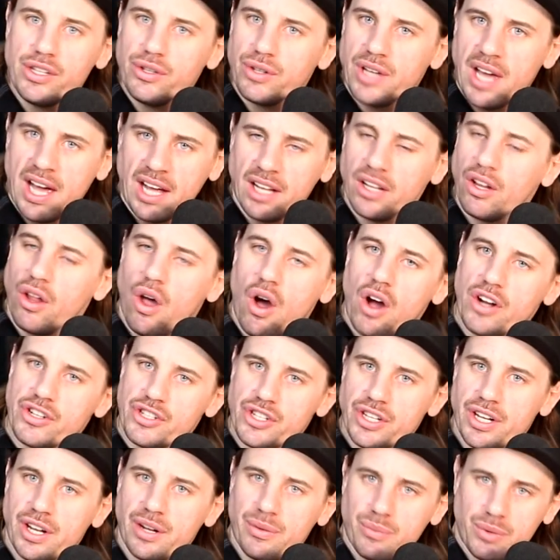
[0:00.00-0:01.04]
You can't
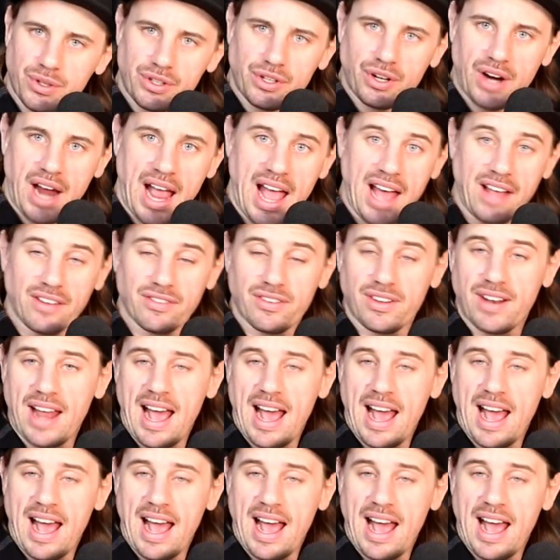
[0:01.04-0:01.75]
lodge it in with your hands.